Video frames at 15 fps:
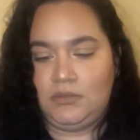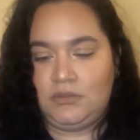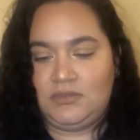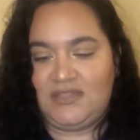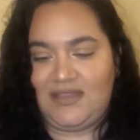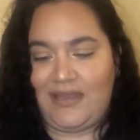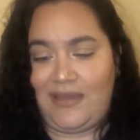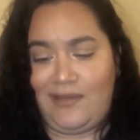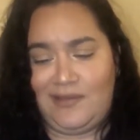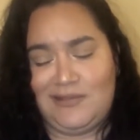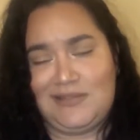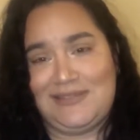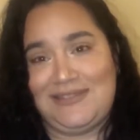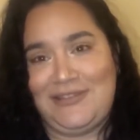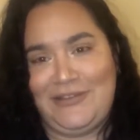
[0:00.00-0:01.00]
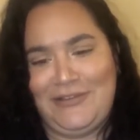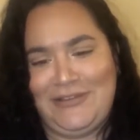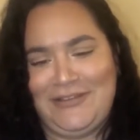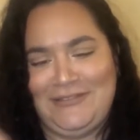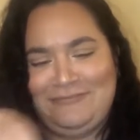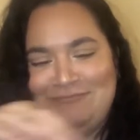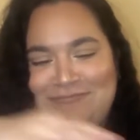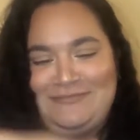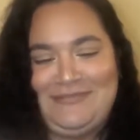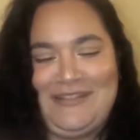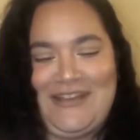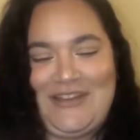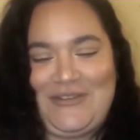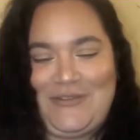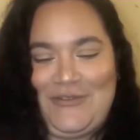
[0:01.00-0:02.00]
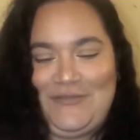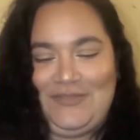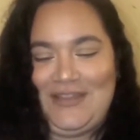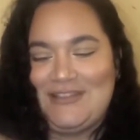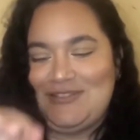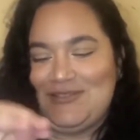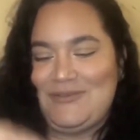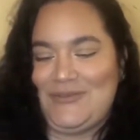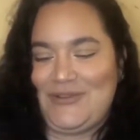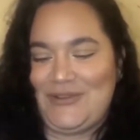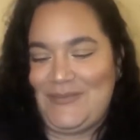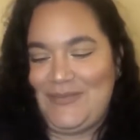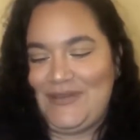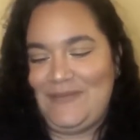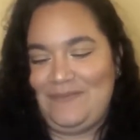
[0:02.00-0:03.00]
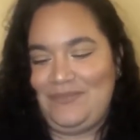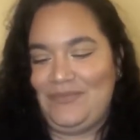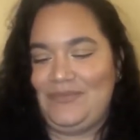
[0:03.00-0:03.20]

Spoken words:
to get unstuck. I don't know if that's a word, but